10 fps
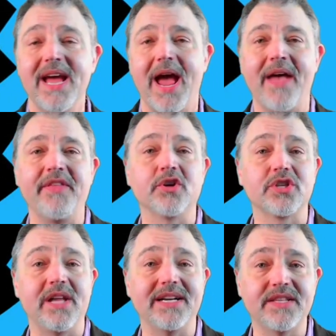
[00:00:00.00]
And there's
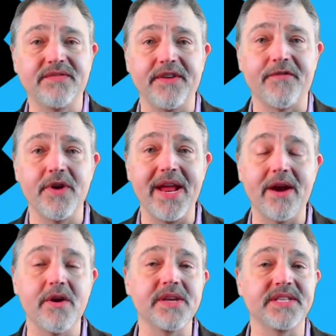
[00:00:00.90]
lots of different
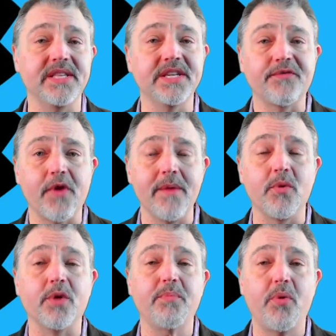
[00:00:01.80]
areas that this
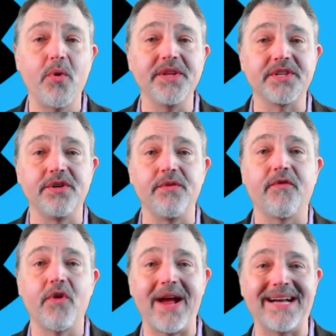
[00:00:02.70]
framework points to
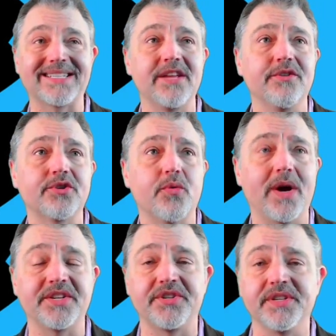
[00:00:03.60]
for asking those
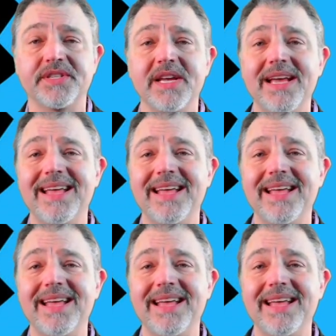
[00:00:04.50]
questions.